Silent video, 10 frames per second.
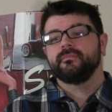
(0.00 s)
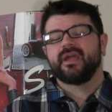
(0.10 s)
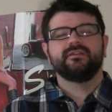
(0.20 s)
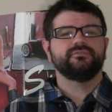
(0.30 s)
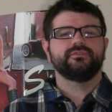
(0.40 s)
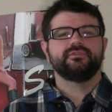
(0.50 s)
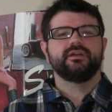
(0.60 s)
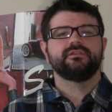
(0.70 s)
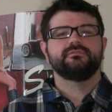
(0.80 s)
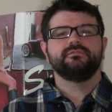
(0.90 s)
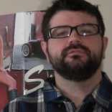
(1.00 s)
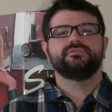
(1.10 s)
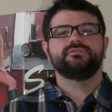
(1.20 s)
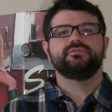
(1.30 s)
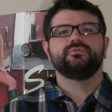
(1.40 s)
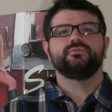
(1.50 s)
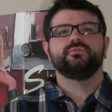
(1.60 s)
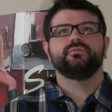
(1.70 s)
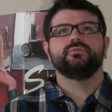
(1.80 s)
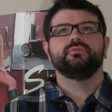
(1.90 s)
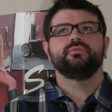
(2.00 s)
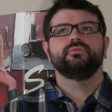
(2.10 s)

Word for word: I don't do that to